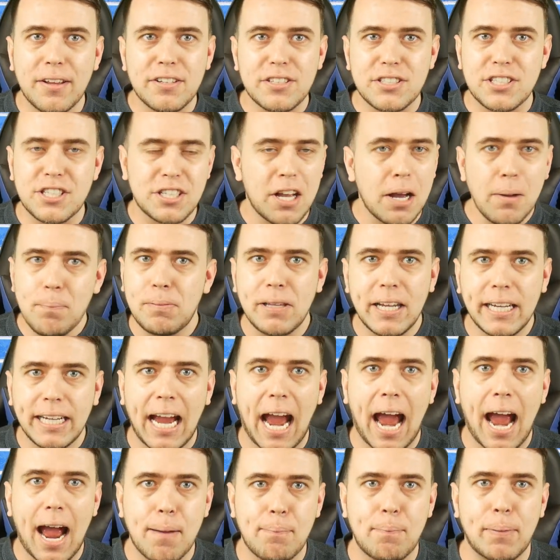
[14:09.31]
something
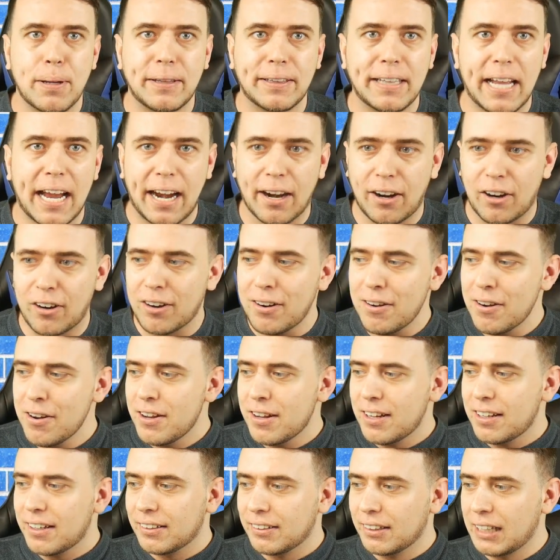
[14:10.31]
happened there
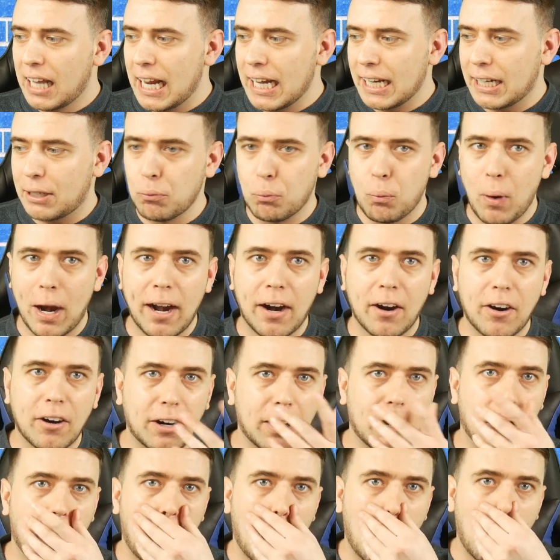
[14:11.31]
like
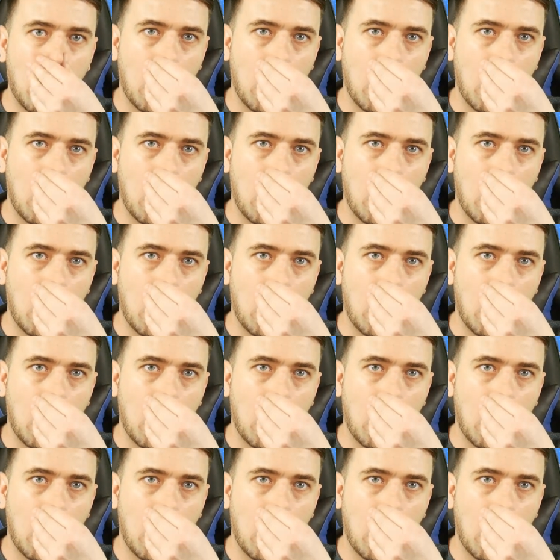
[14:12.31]
where